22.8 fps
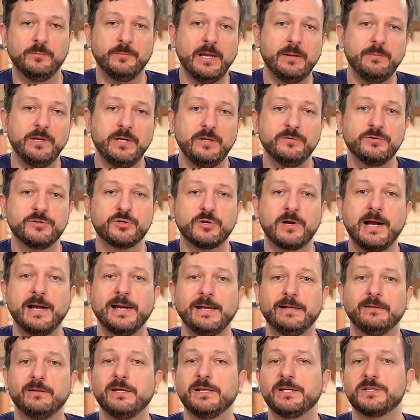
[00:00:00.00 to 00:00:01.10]
Maybe you try a
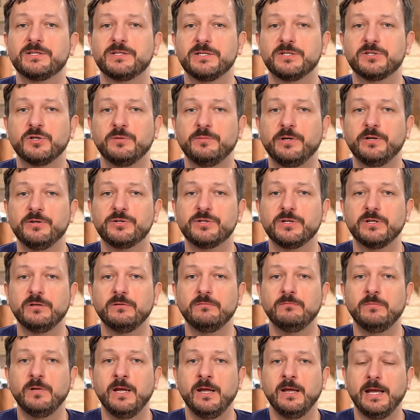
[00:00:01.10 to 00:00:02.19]
Linux
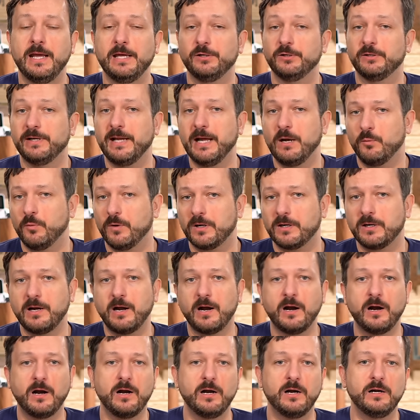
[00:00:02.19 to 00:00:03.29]
distribution and your network
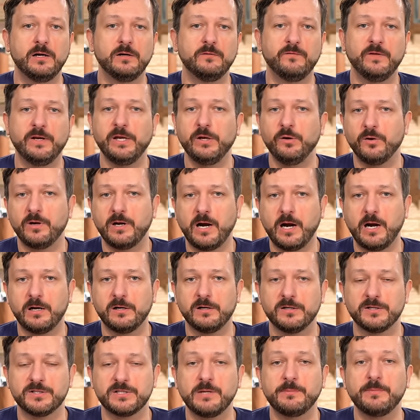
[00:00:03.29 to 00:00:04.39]
card, video card,
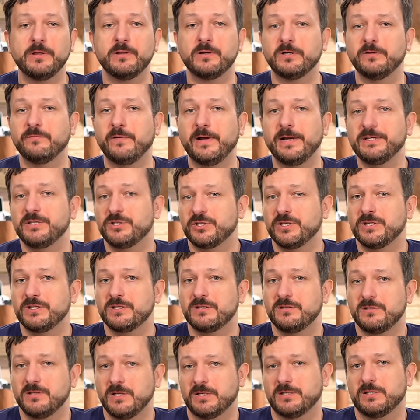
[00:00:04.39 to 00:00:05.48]
or some other device
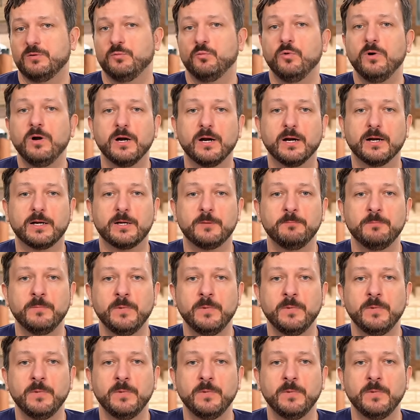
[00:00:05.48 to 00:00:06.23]
just doesn't work.